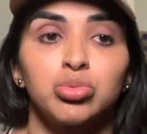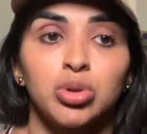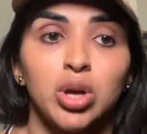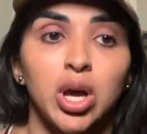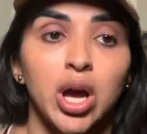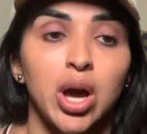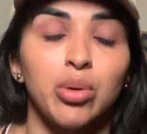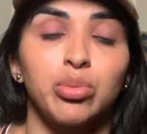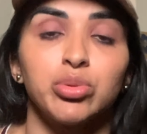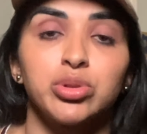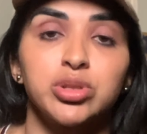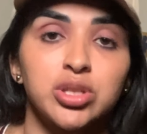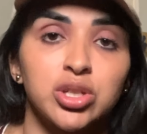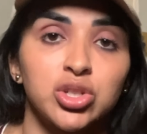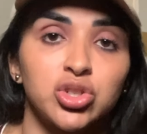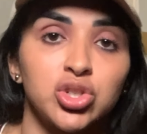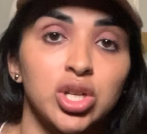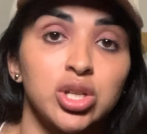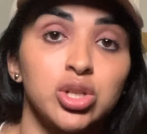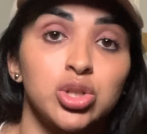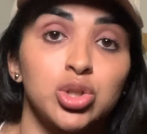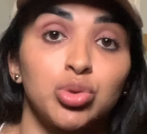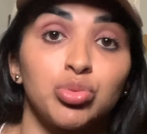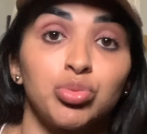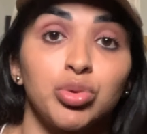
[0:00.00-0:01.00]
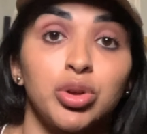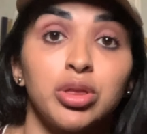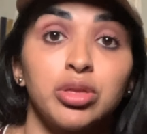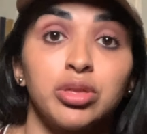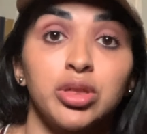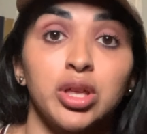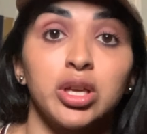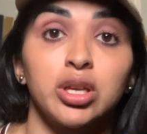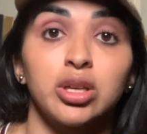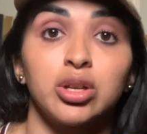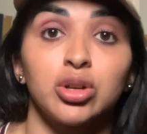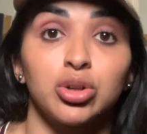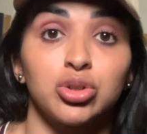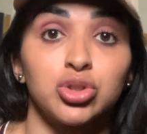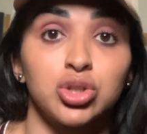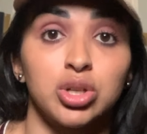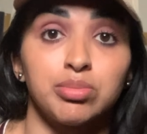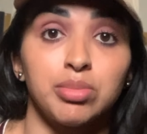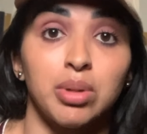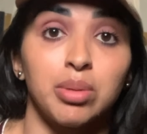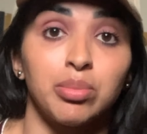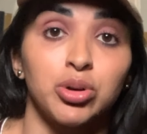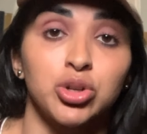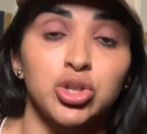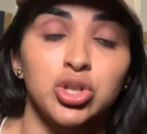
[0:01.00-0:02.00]
I would suggest you rethink your gym
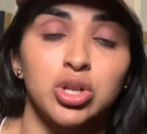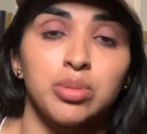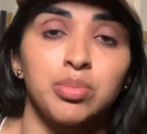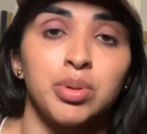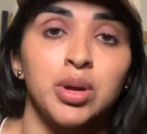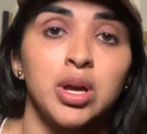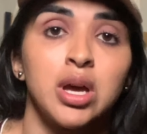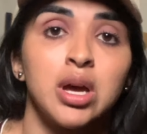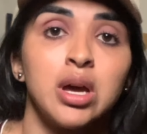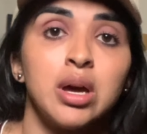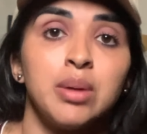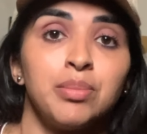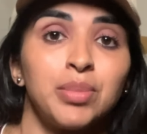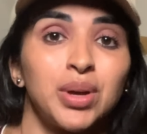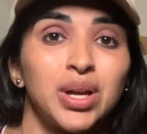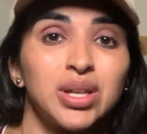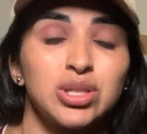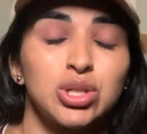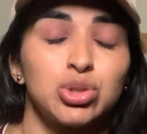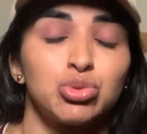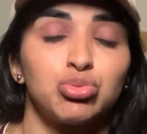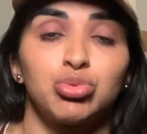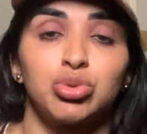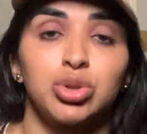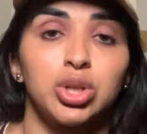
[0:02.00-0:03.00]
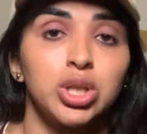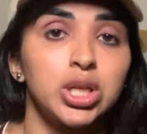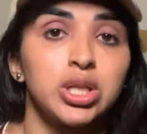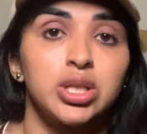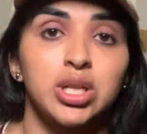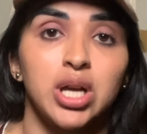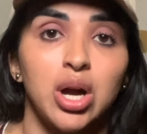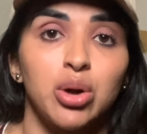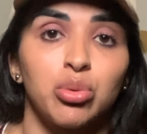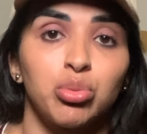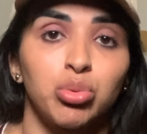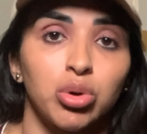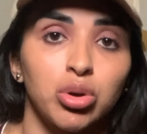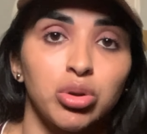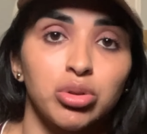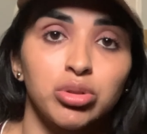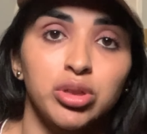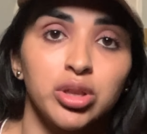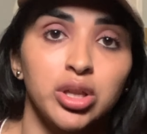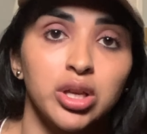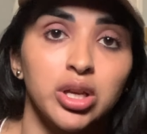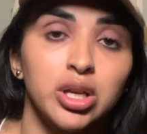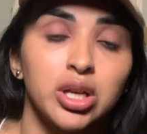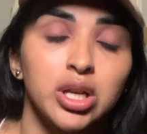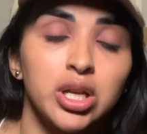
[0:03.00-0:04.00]
membership because it's really not worth
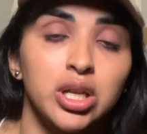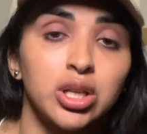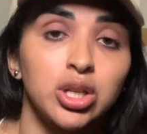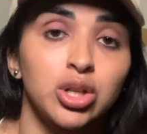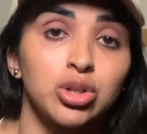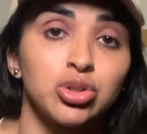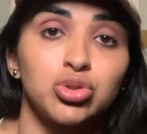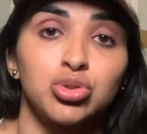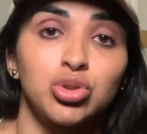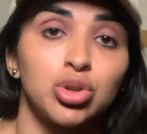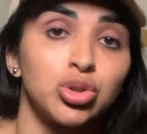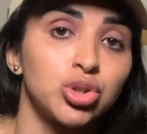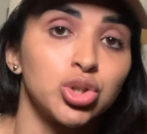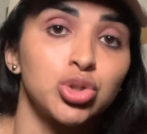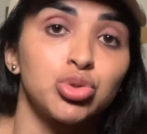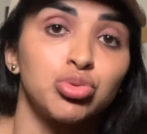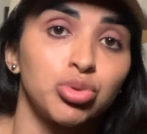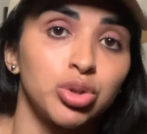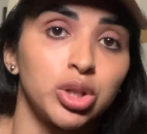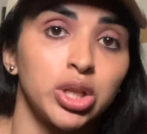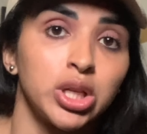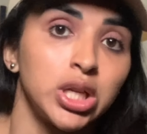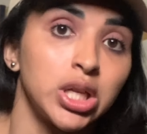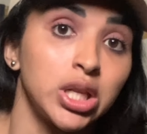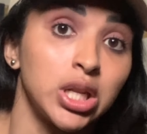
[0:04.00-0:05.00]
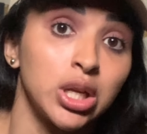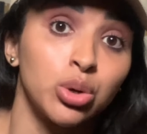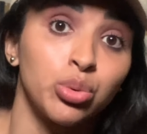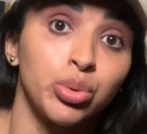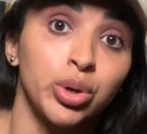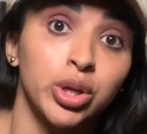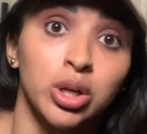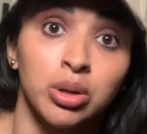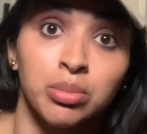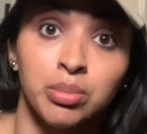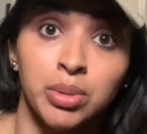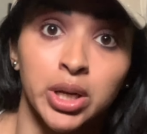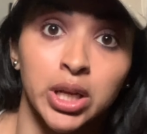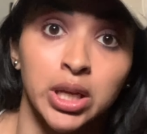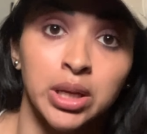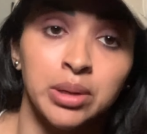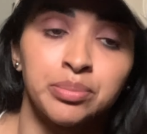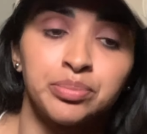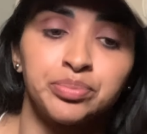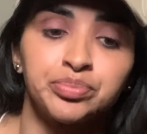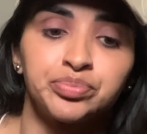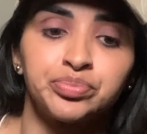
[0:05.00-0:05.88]
it and you're, they're just really eating away your money.